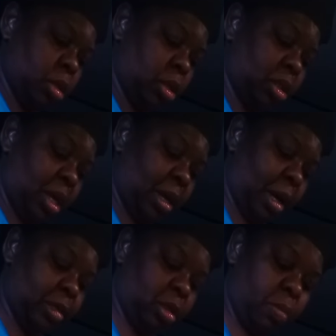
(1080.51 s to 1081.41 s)
This thing
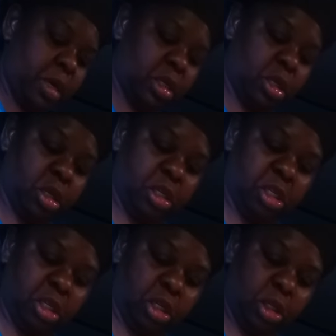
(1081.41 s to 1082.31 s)
got so much good
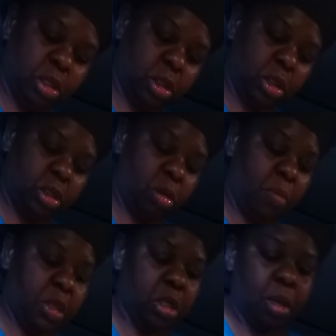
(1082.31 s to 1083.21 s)
cheese and so
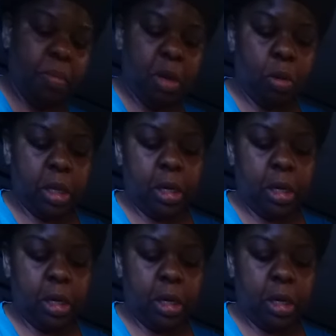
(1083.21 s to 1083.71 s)
much good milk